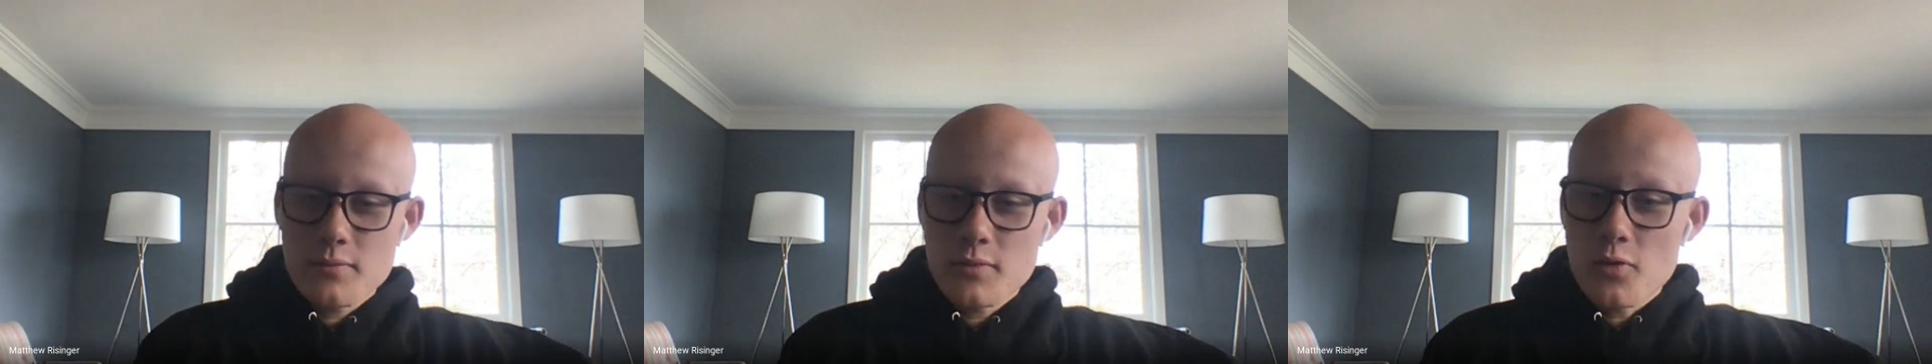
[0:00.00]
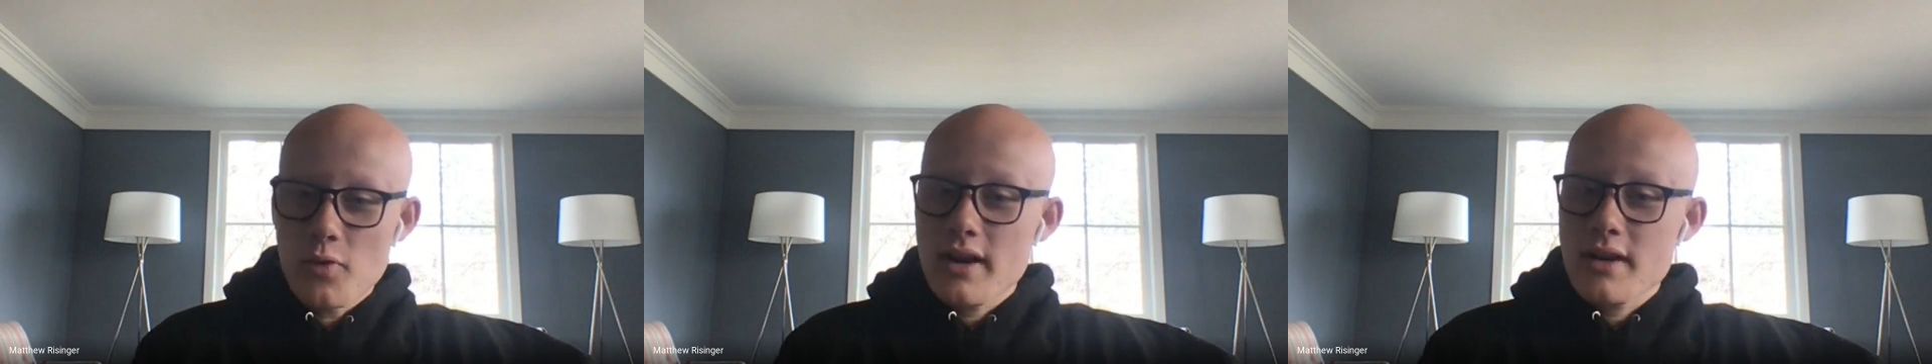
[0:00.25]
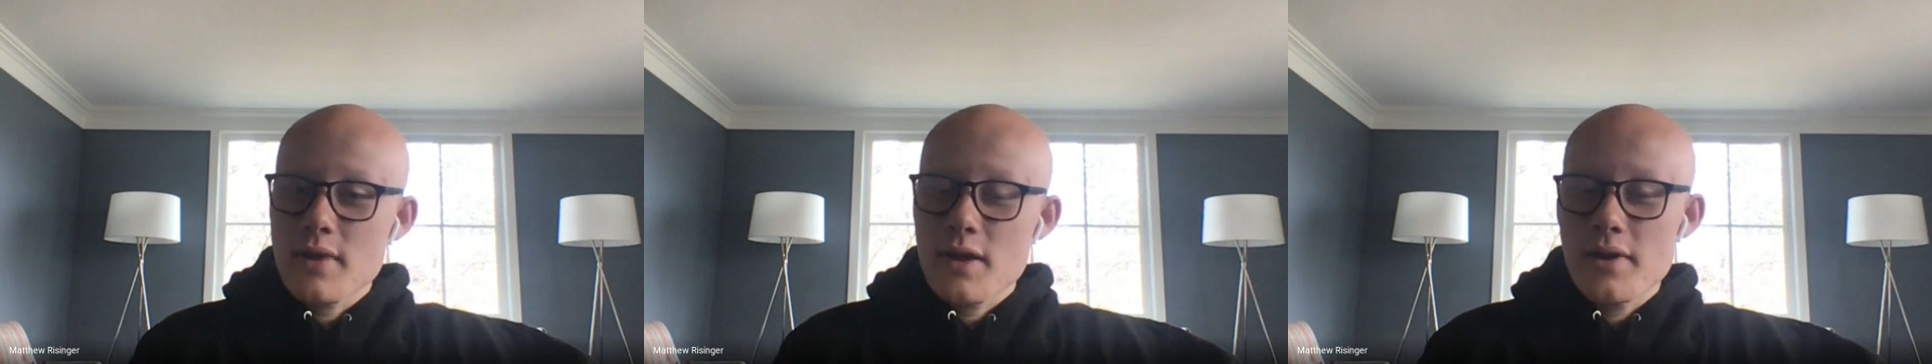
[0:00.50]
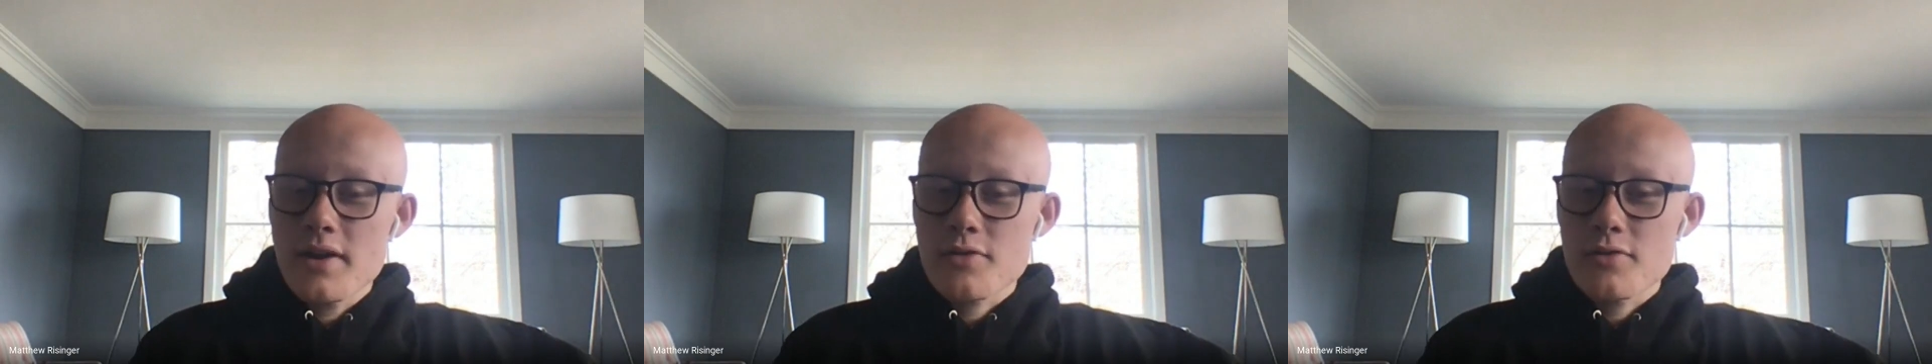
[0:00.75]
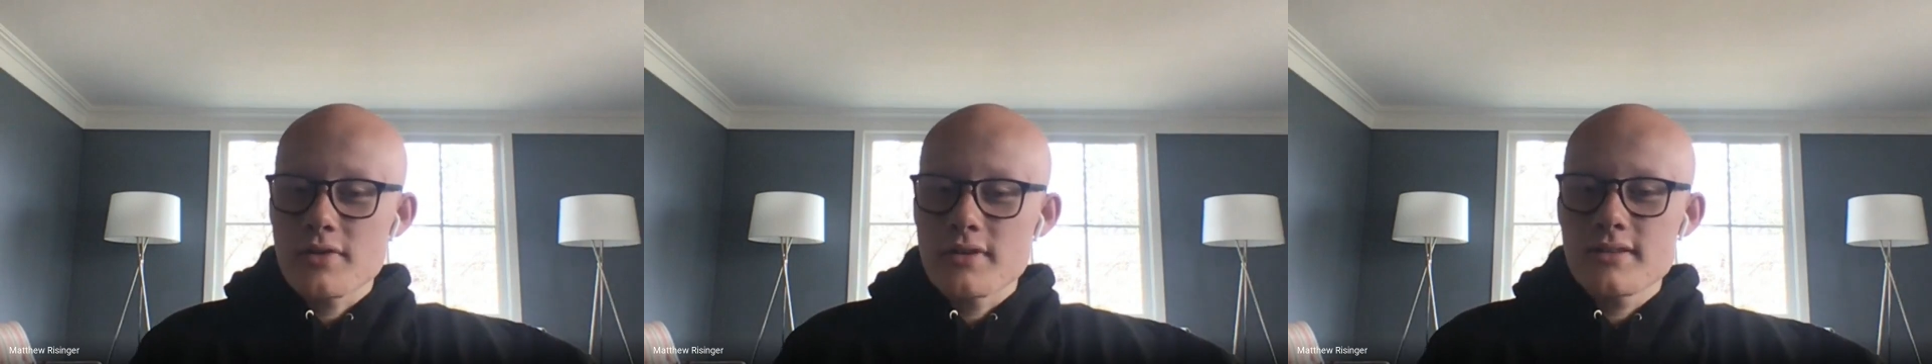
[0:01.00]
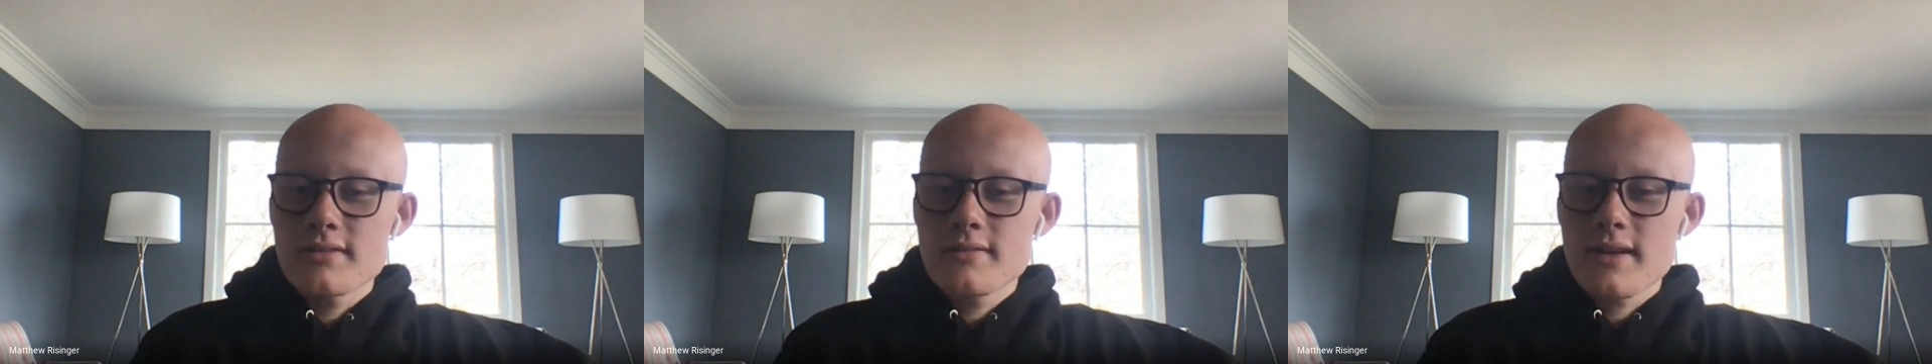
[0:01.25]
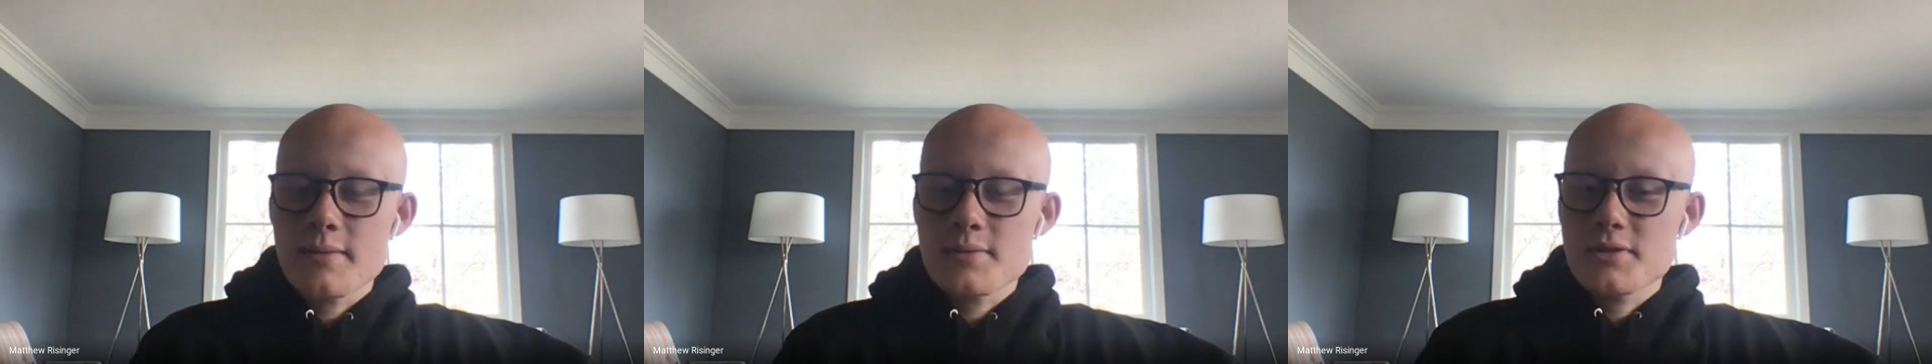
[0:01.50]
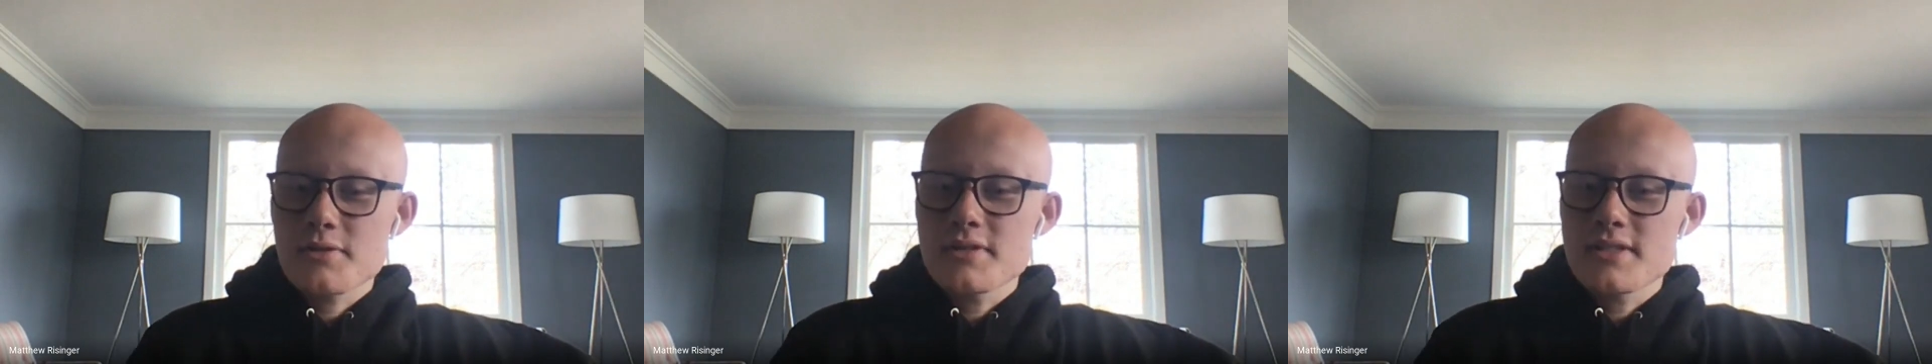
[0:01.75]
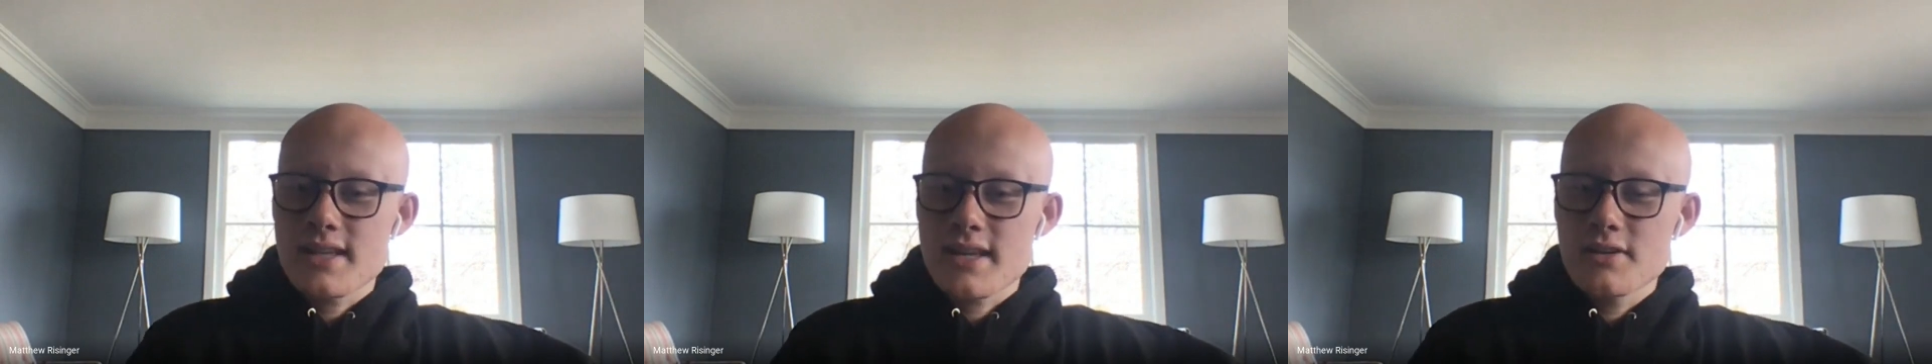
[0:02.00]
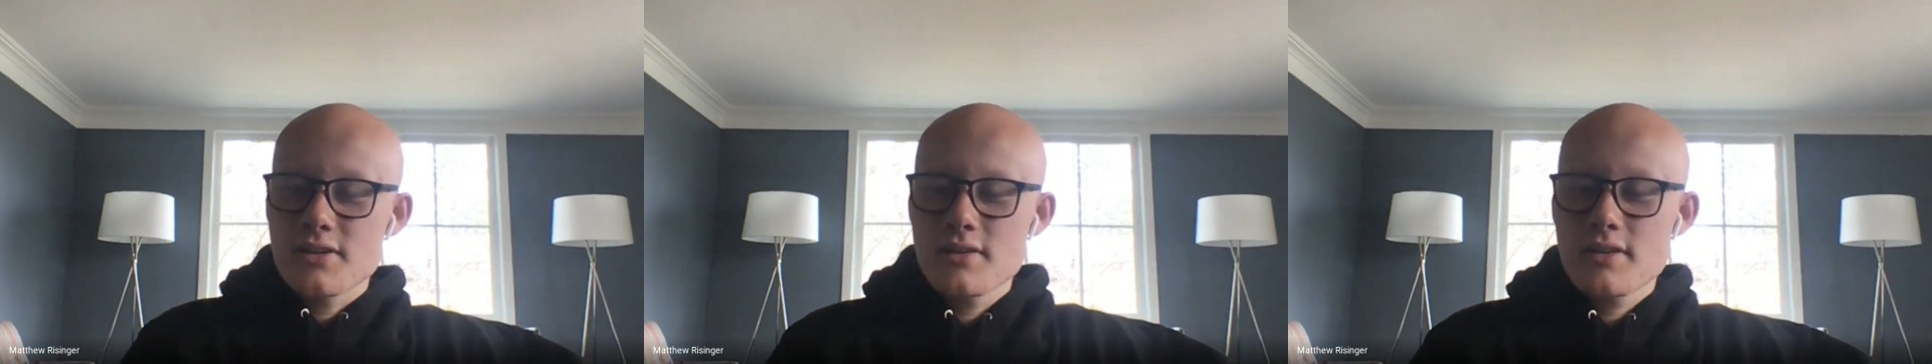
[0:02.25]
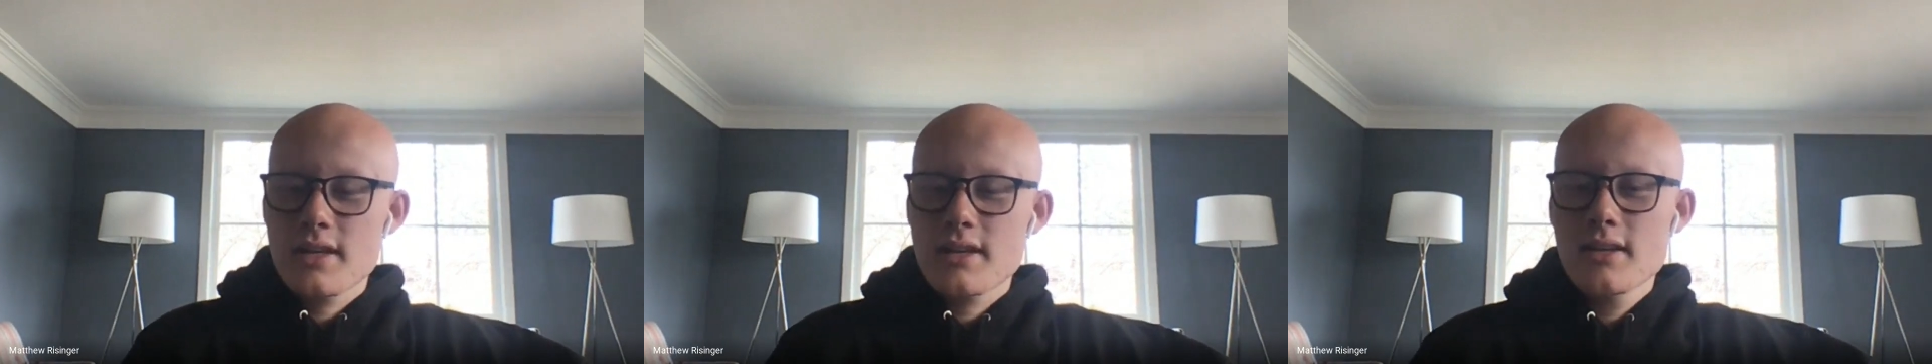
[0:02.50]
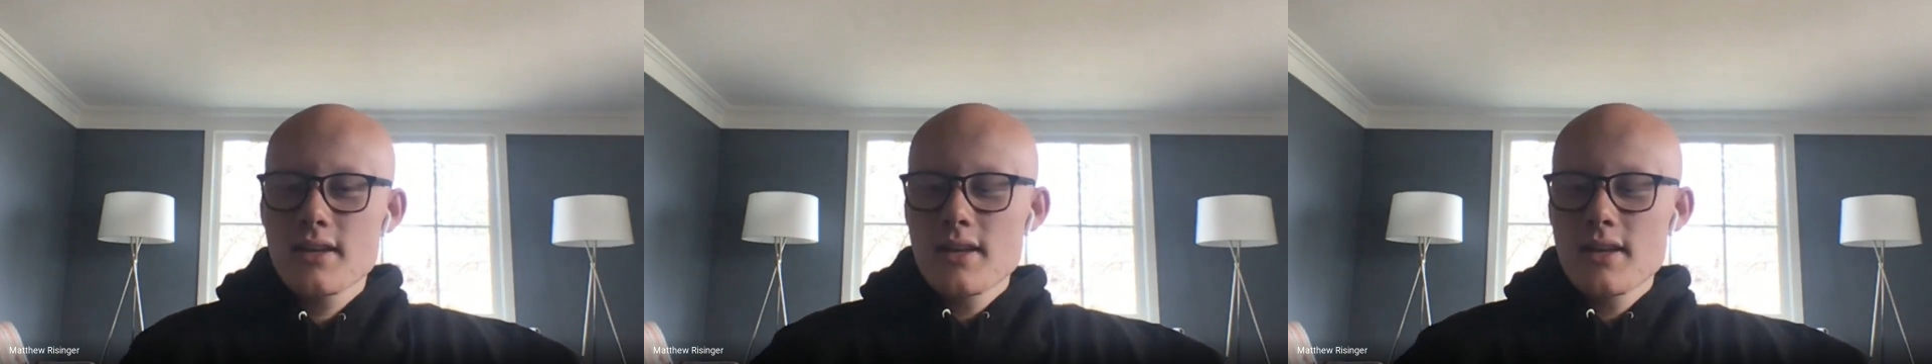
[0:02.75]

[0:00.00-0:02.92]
running my way through the obstacles as I could do that.